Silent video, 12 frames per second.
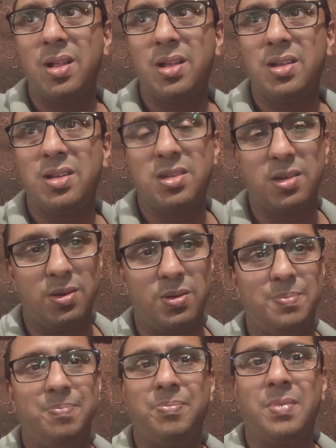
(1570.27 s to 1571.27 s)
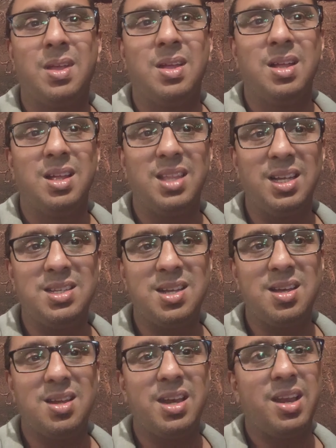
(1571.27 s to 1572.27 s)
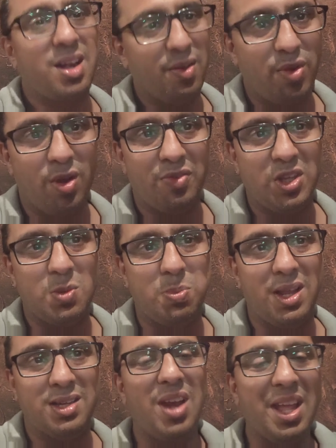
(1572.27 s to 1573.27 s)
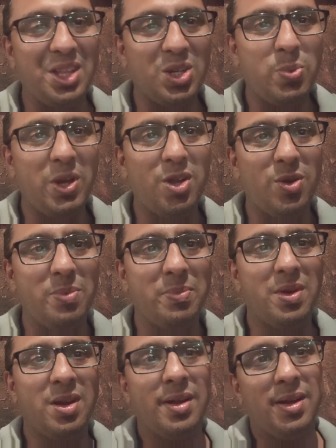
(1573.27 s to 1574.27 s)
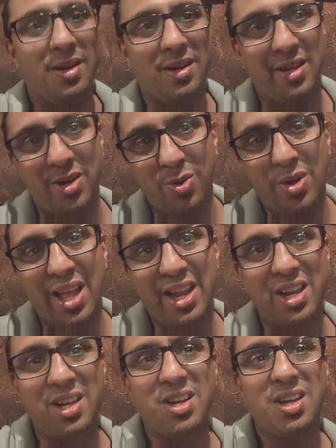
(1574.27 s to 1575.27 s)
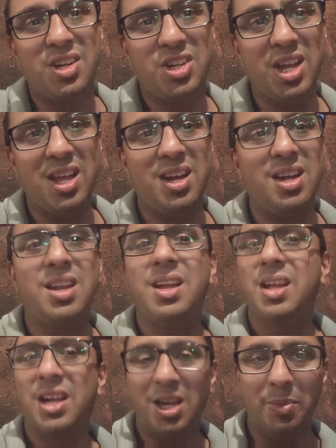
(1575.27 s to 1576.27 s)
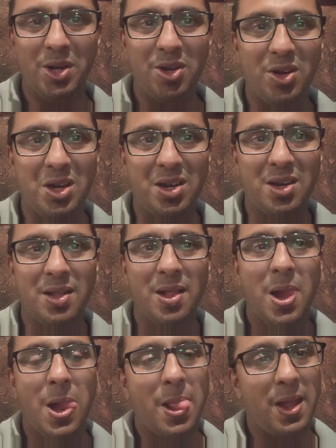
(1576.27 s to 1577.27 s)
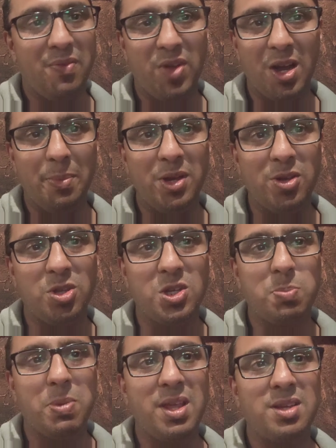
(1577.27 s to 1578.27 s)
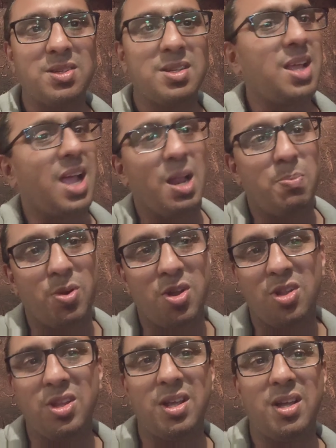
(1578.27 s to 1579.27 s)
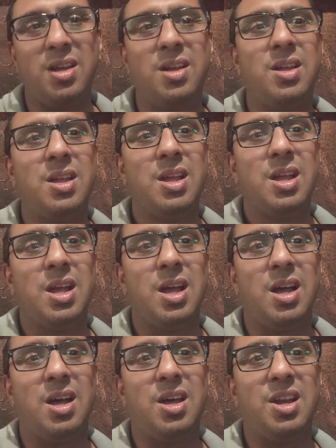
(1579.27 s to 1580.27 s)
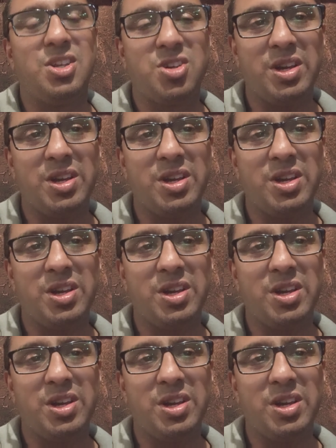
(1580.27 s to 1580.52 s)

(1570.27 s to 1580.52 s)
So that's our review of this place. This video, do like it, share it, comment on it. If you're coming to this place, I'll put on the restaurant's